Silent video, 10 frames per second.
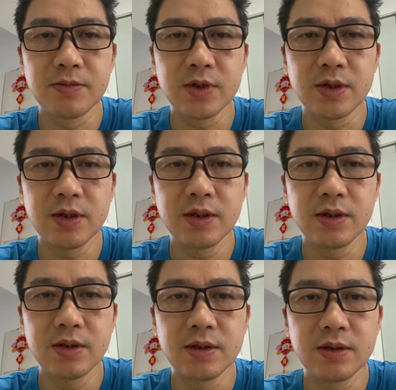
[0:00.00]
Okay,
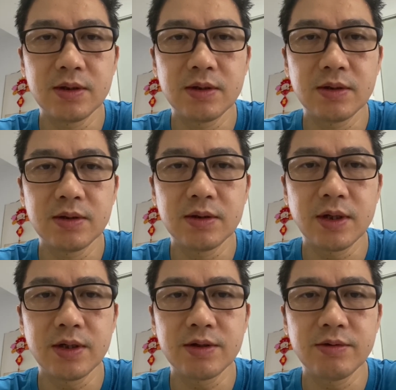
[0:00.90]

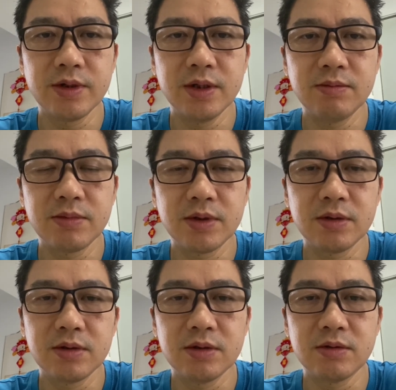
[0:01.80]
category,
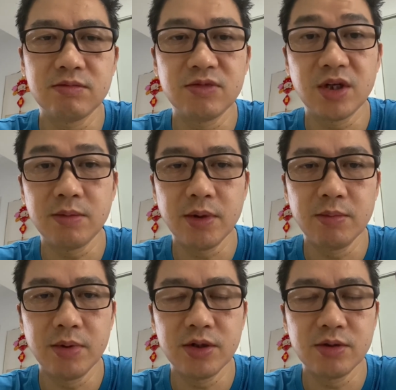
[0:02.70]
just check out my
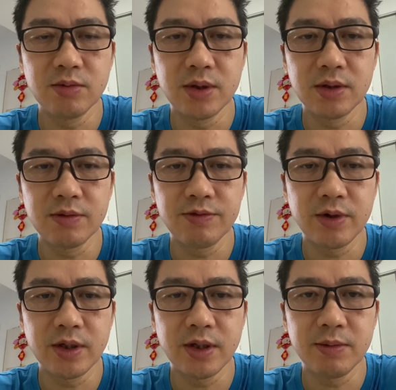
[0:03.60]
personal one,
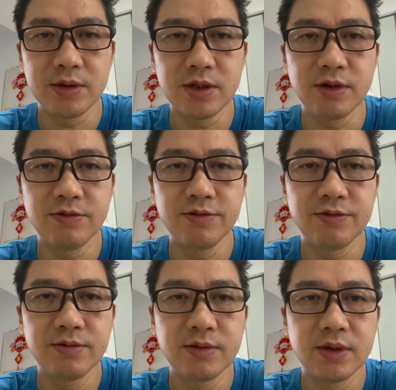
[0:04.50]
created that myself,
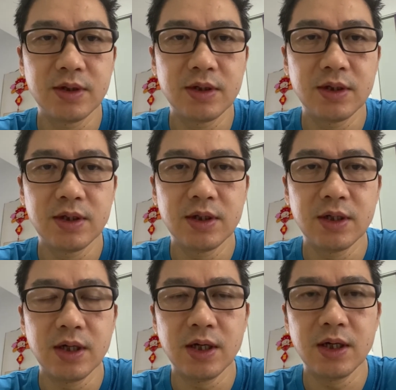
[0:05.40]

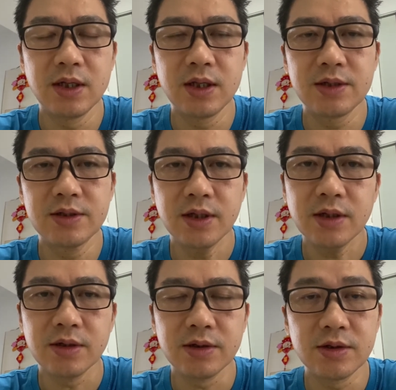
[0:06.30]
and that's
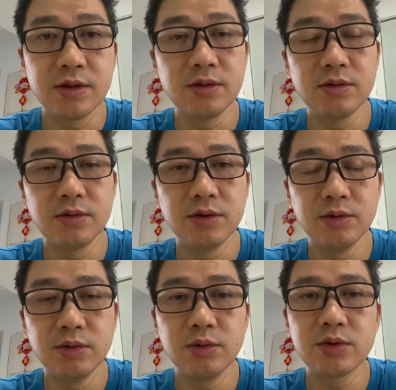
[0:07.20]
done. So
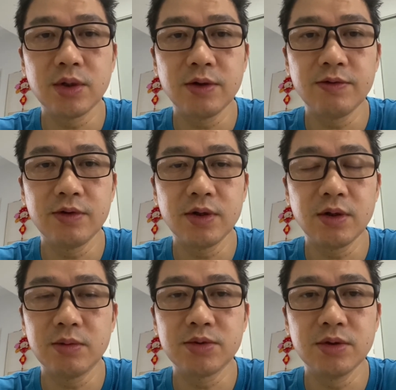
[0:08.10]
you also have an
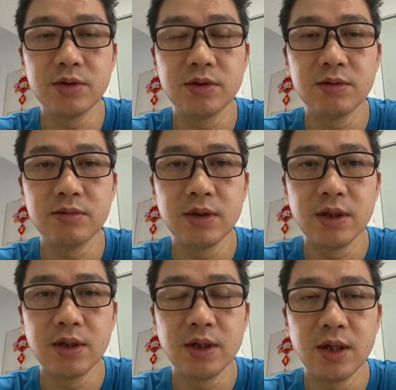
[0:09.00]
option,
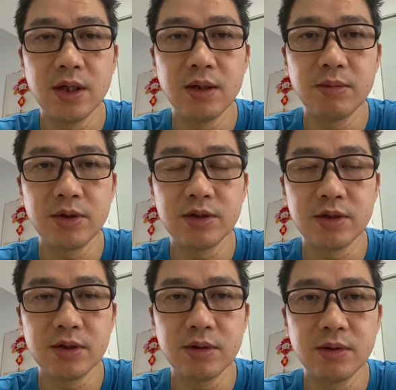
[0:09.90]
uh, because it's
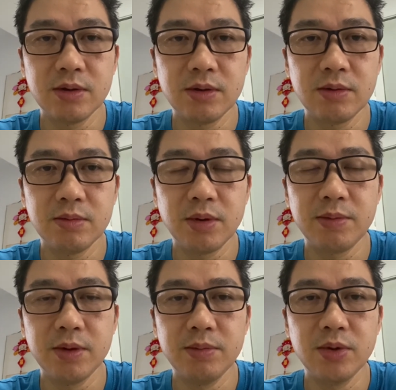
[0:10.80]
a
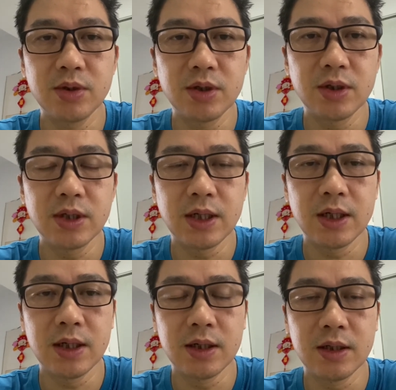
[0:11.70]
popular book
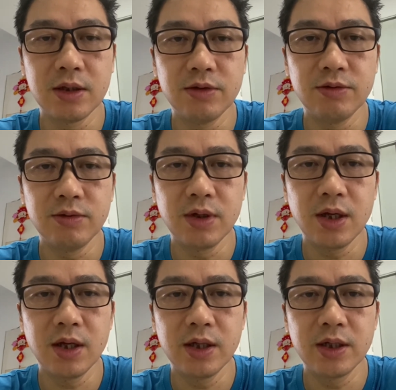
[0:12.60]
uh, that you
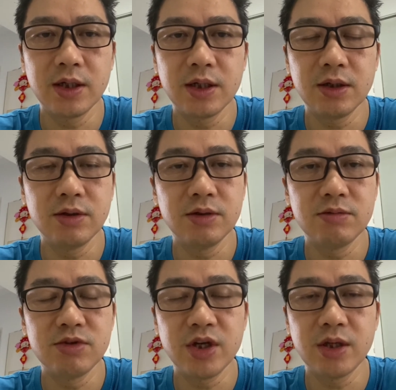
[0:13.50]
like, you can
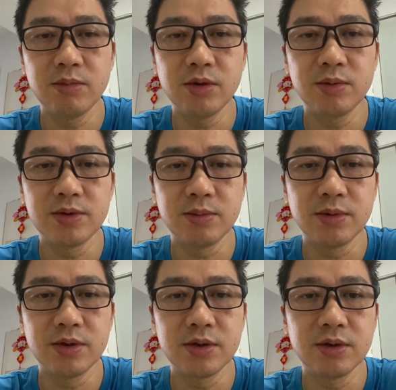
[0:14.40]
share that book with
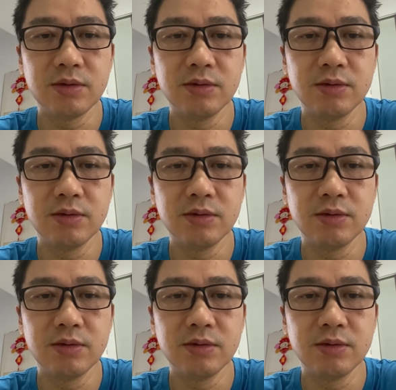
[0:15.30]
someone, so